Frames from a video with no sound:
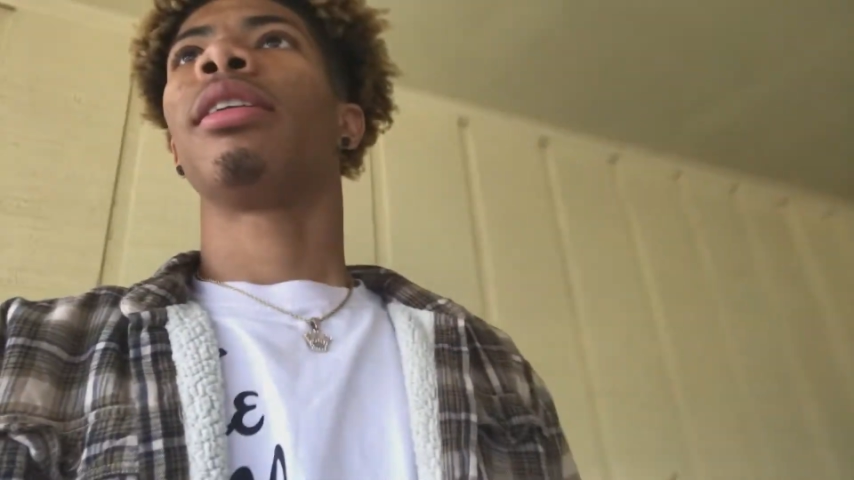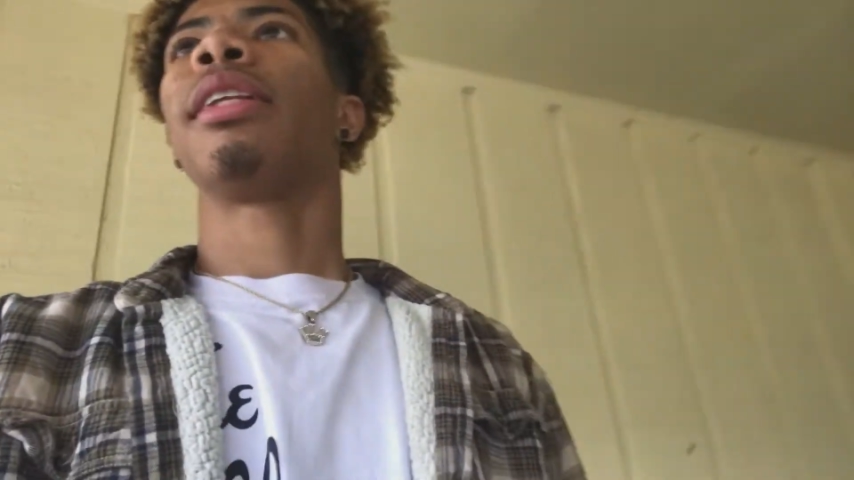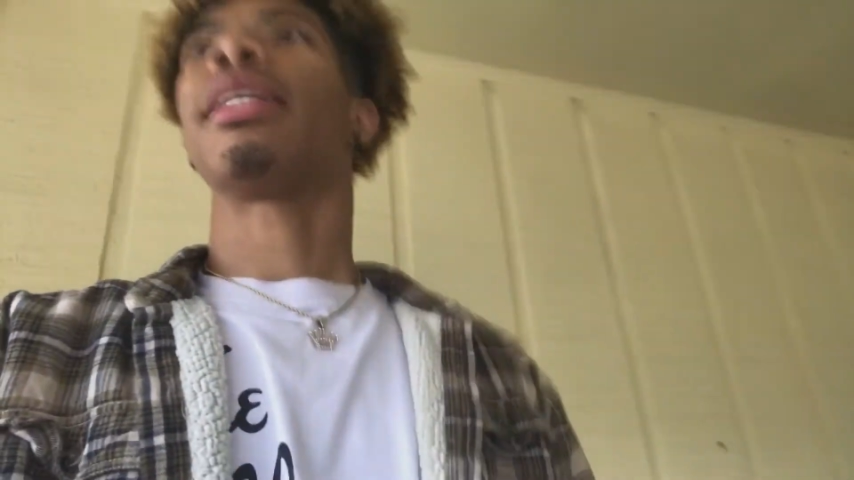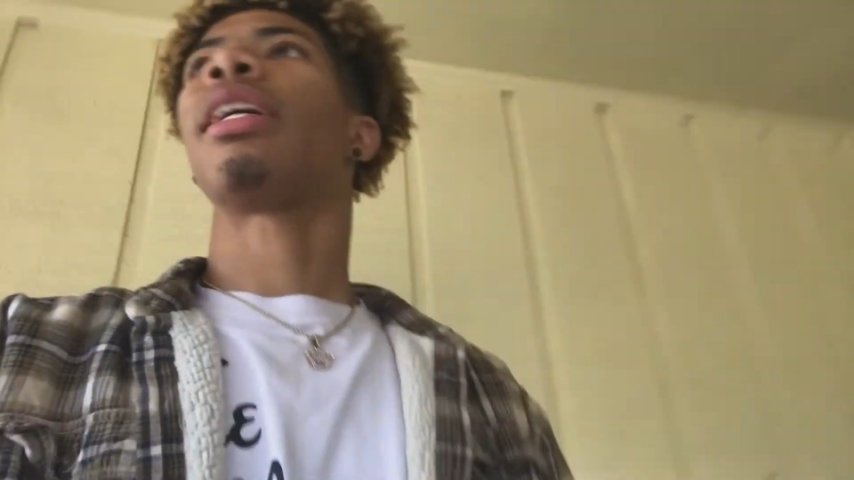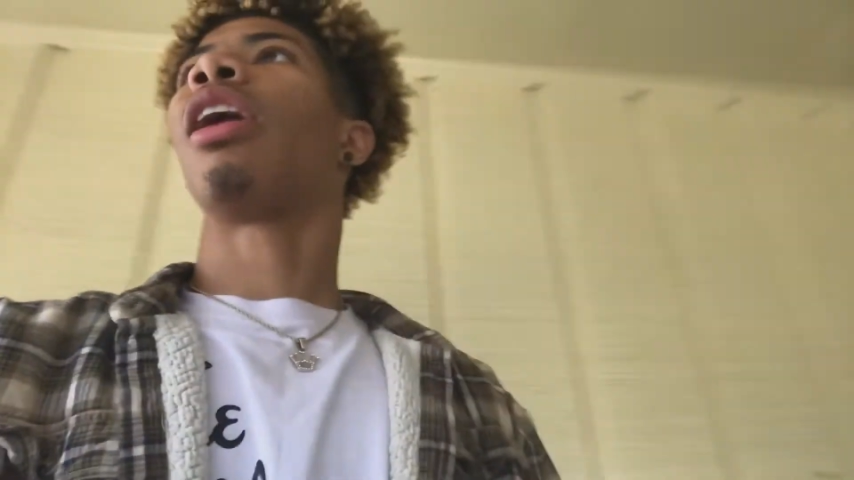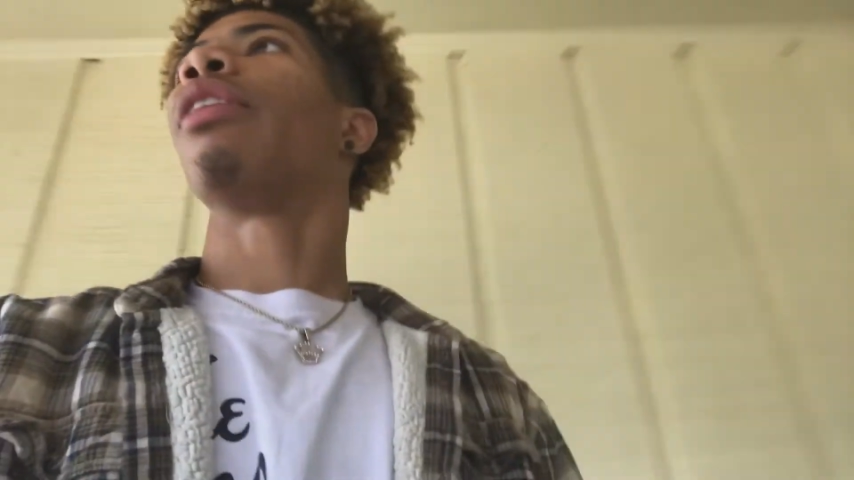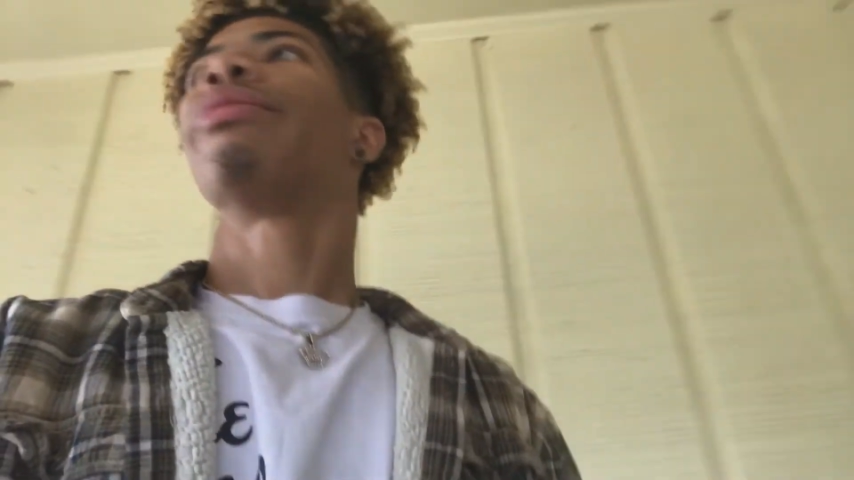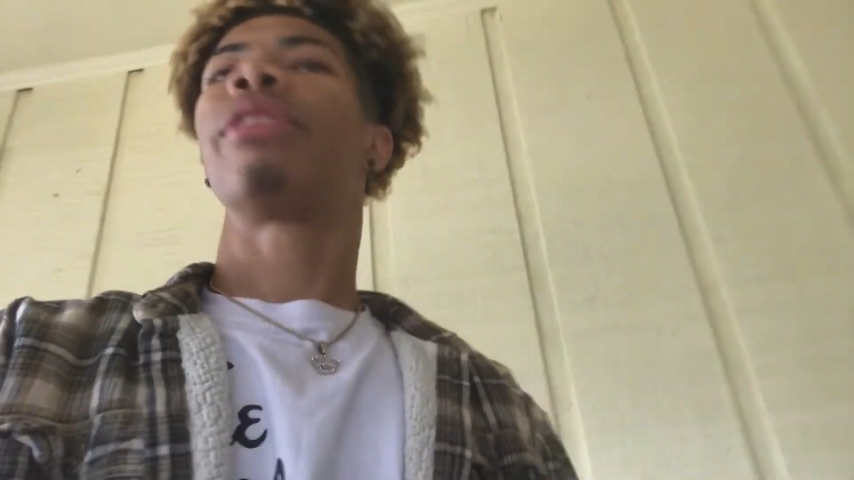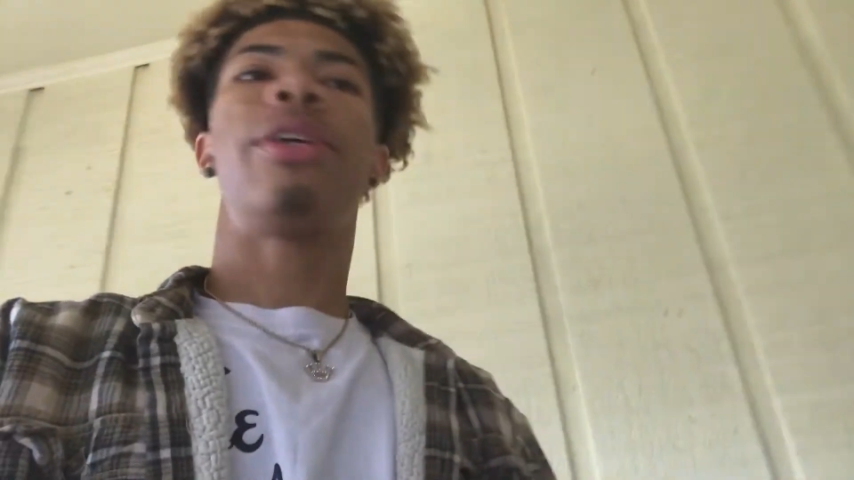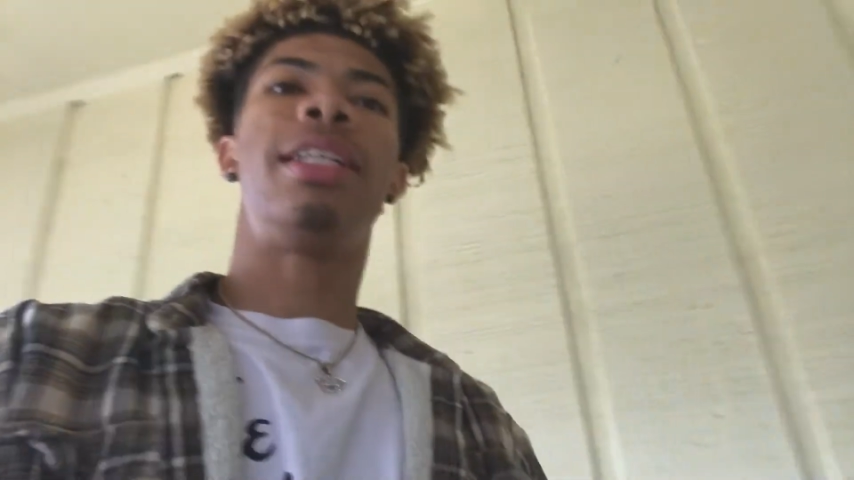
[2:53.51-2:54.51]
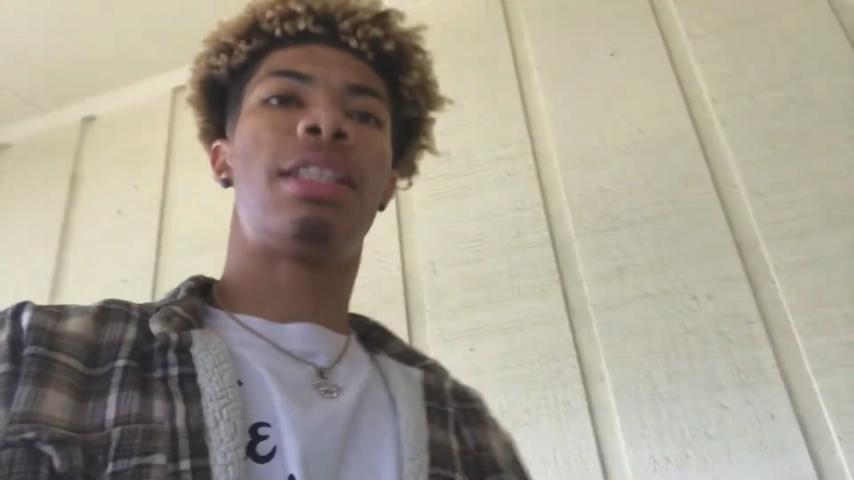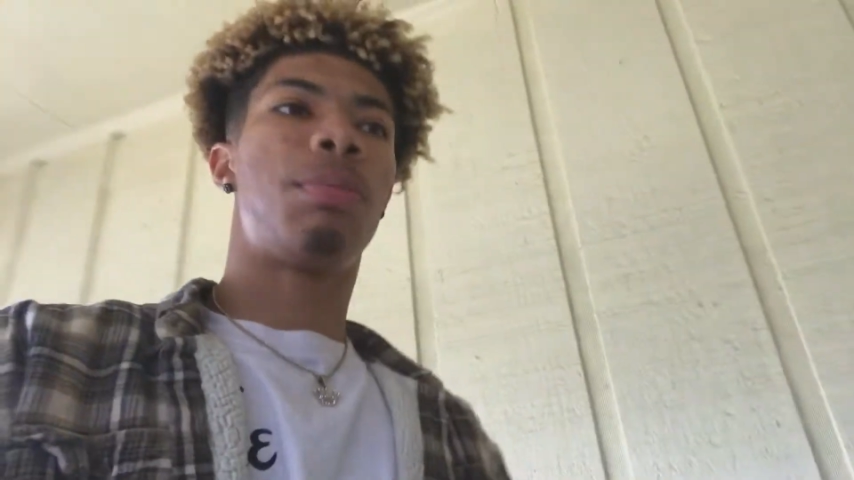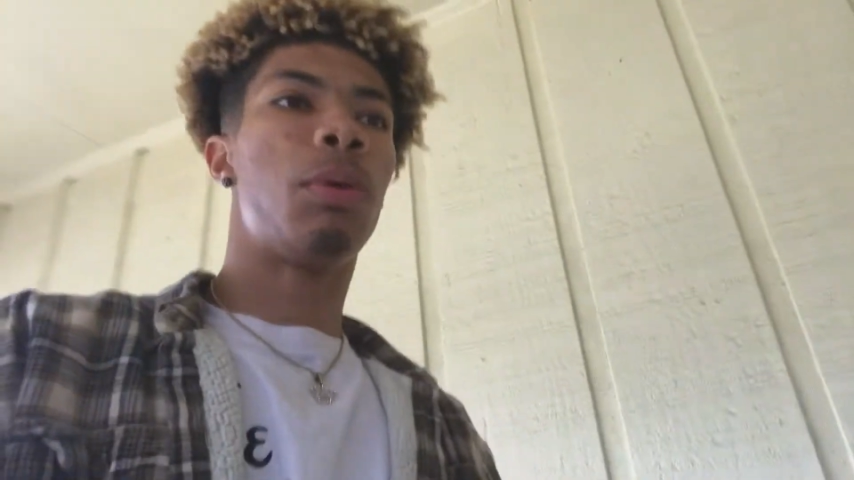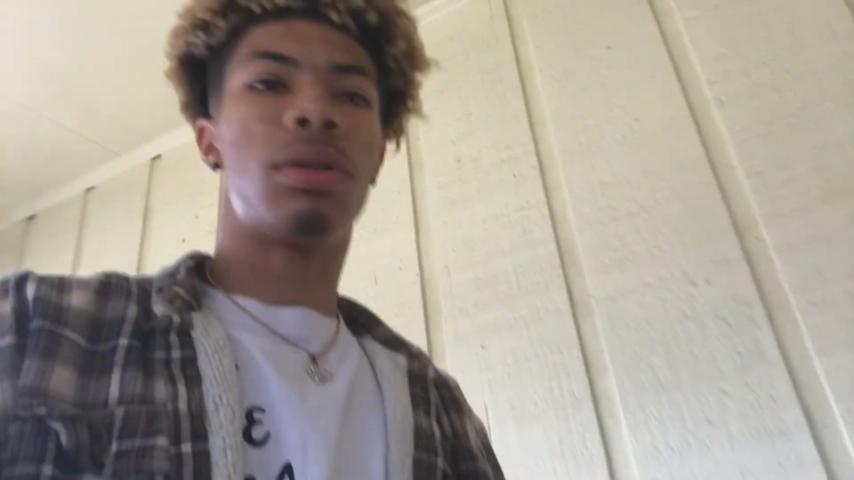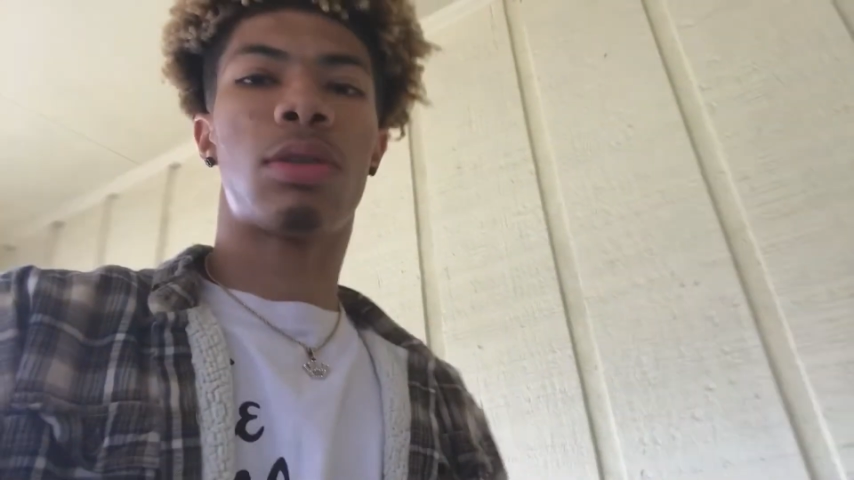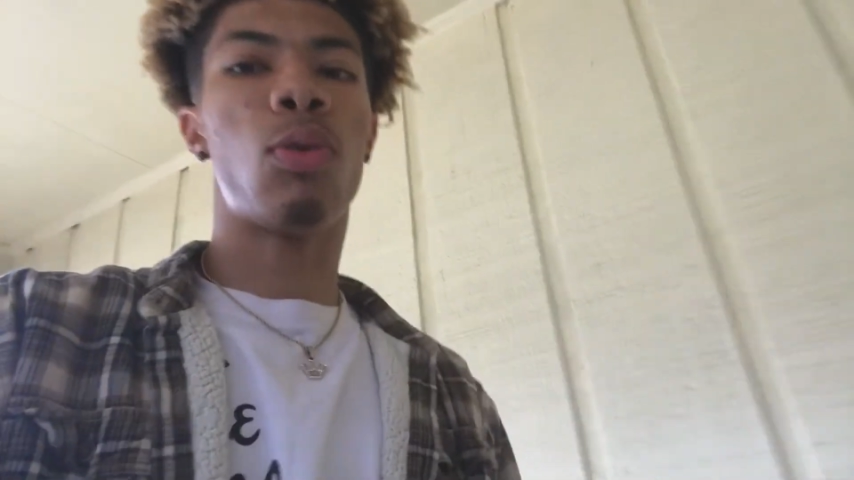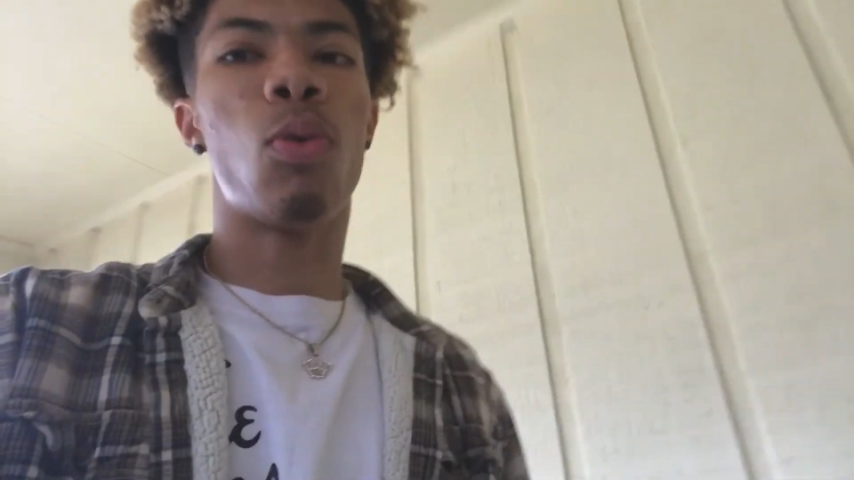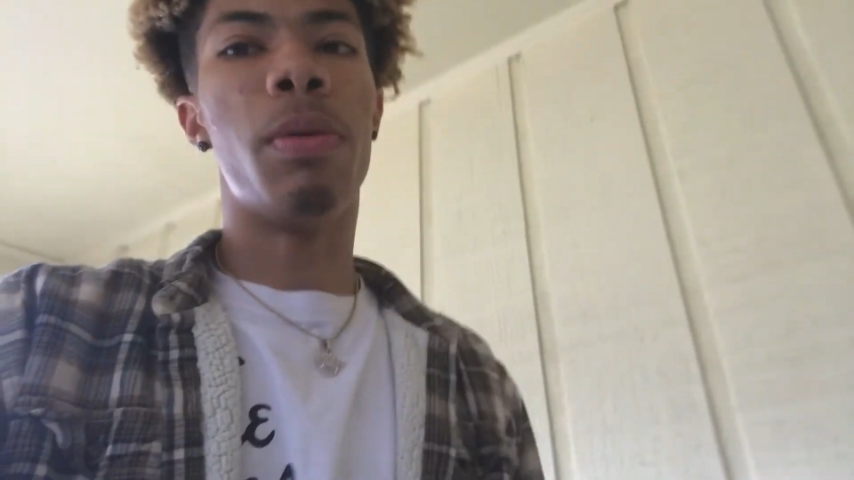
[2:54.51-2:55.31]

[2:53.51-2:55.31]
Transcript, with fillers: That's how crazy it been with school,